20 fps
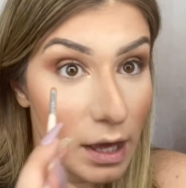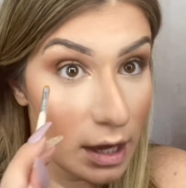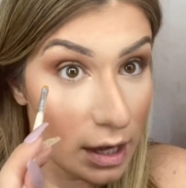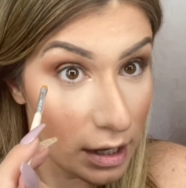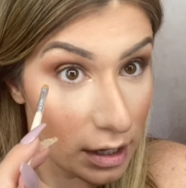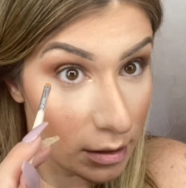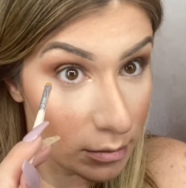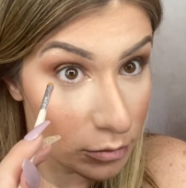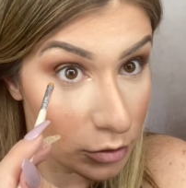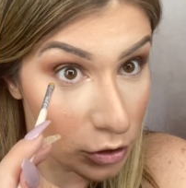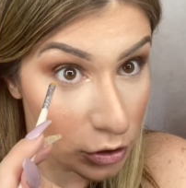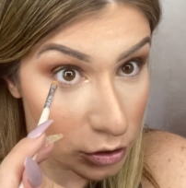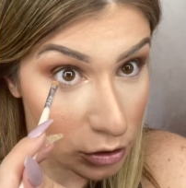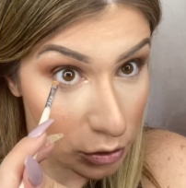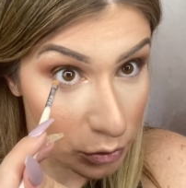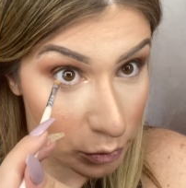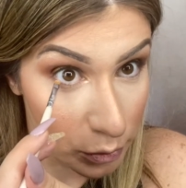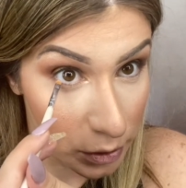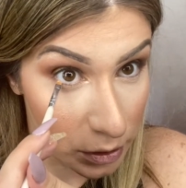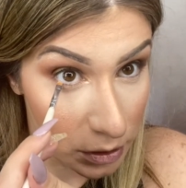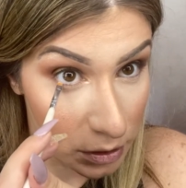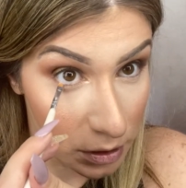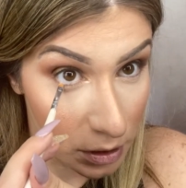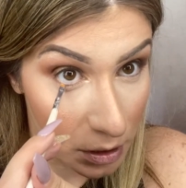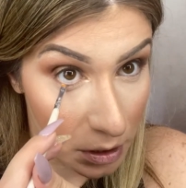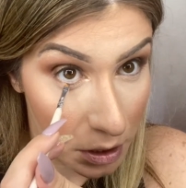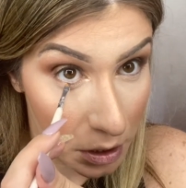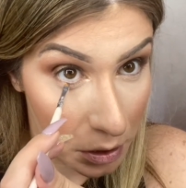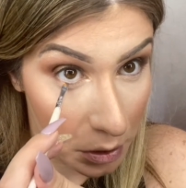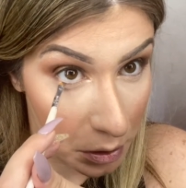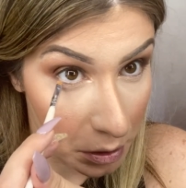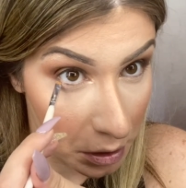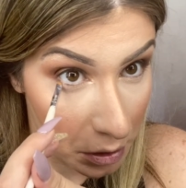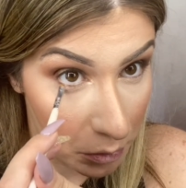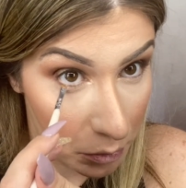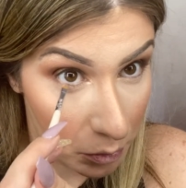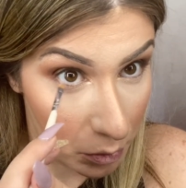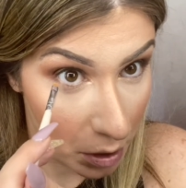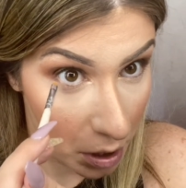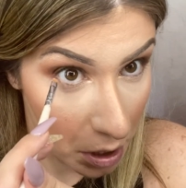and I'm just going to literally
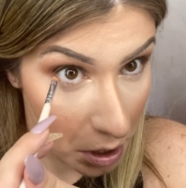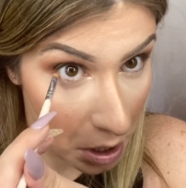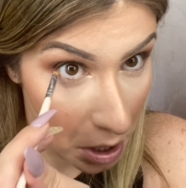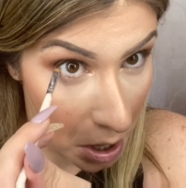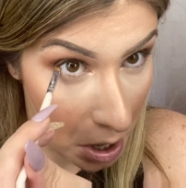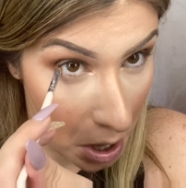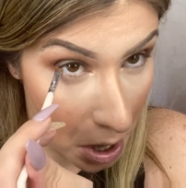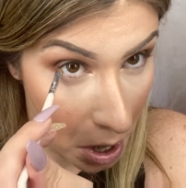run it